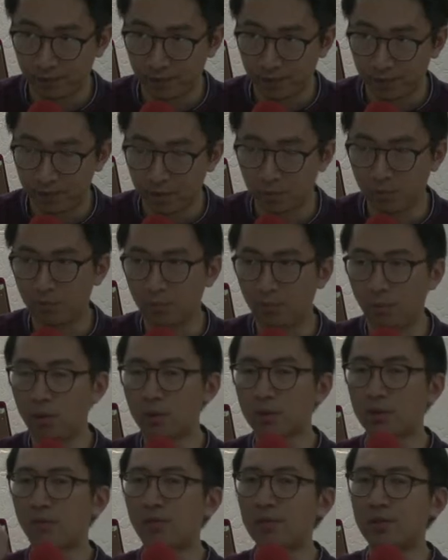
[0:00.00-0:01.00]
So
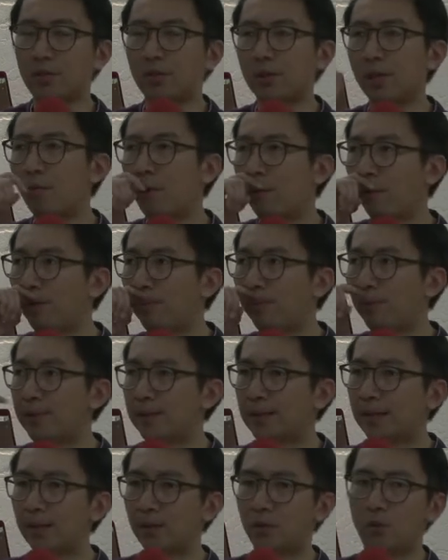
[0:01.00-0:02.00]
most of us today, when we
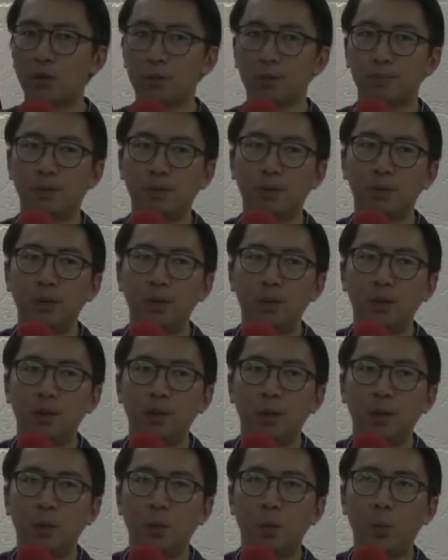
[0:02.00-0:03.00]
present a gospel,
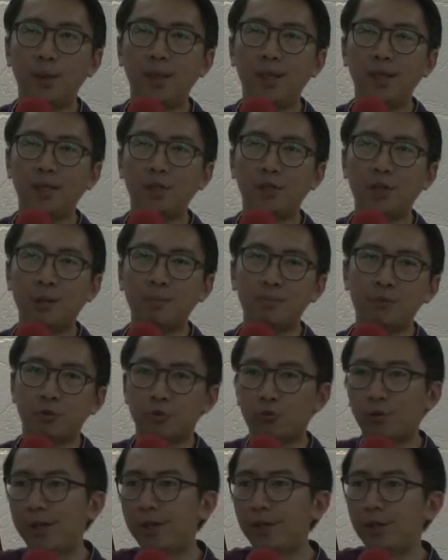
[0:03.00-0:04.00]
we jump
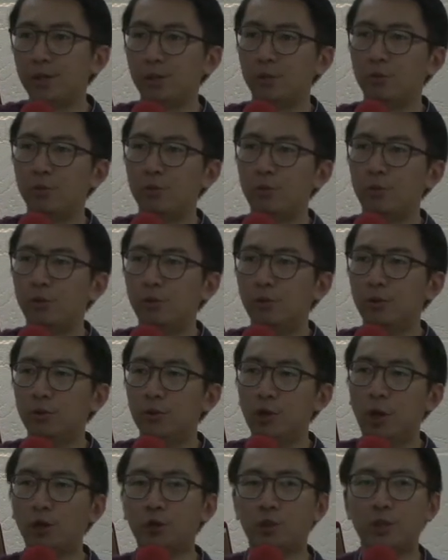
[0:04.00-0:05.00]
straight into
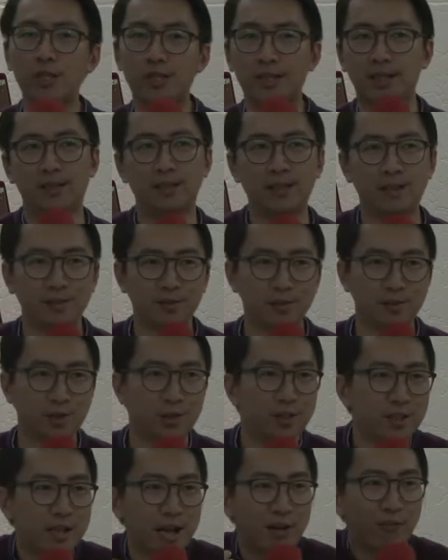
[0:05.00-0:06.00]
John 3:16.
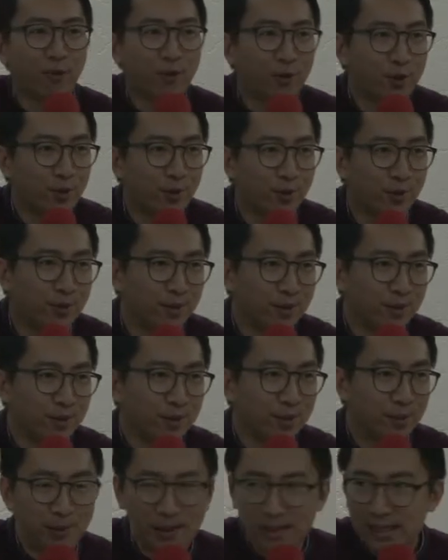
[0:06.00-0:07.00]
Jesus died for you,
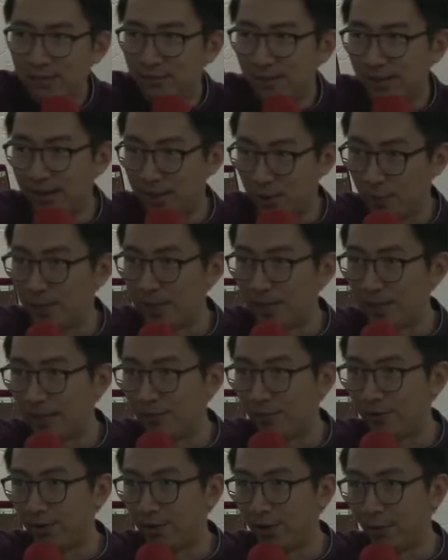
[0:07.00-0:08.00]
believe and to be saved,
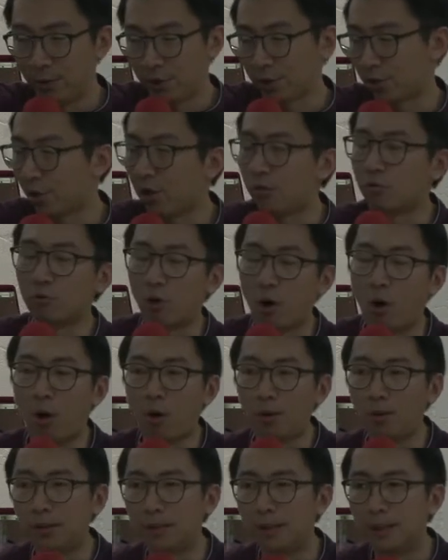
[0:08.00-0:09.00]
which is not
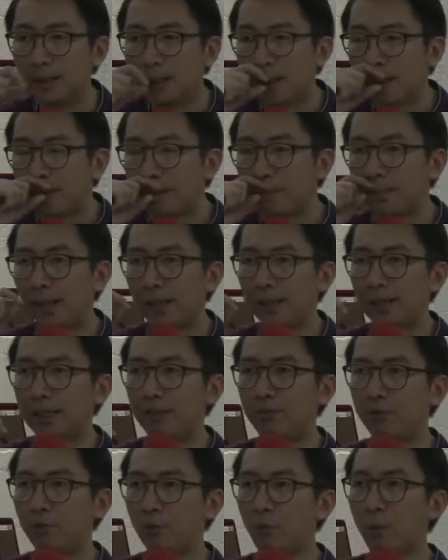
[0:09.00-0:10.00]
wrong. But
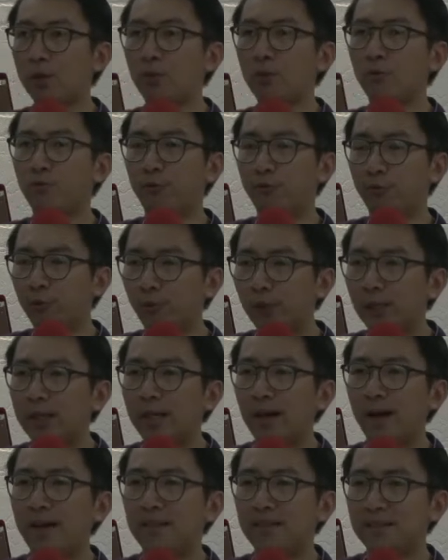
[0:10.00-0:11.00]
if you want to fully
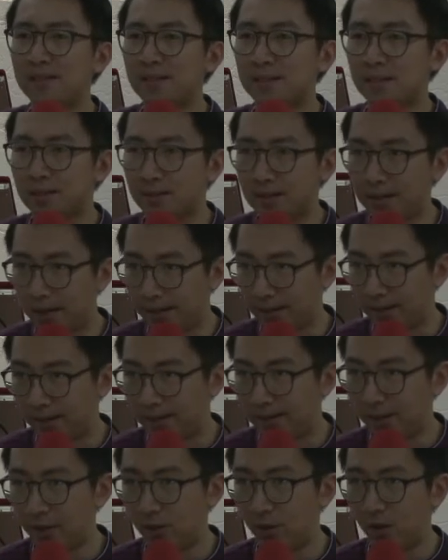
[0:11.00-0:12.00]
understand
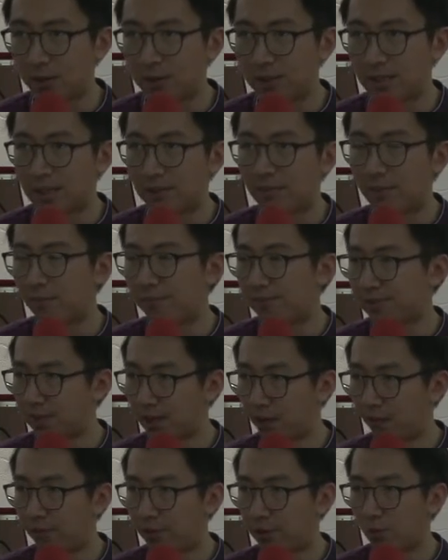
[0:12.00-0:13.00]
the concept of
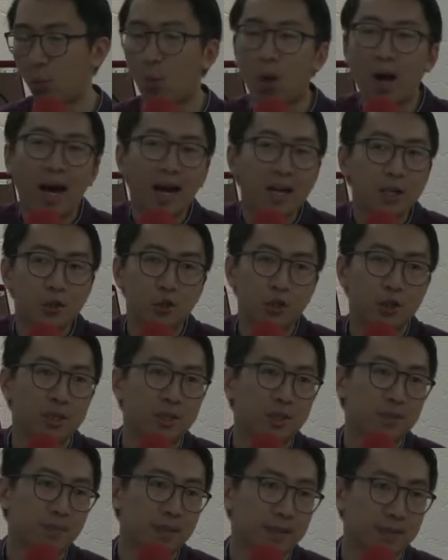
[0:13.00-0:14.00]
salvation, why
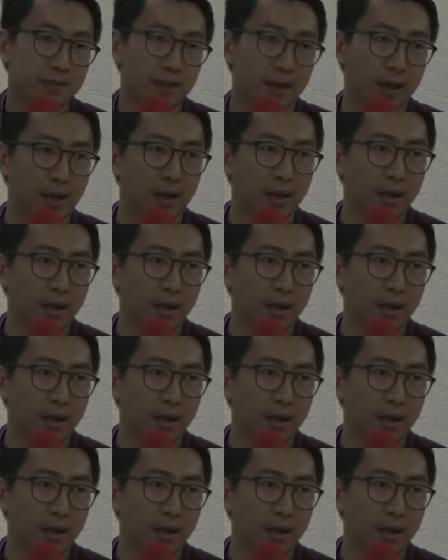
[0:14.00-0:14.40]
Jesus must die,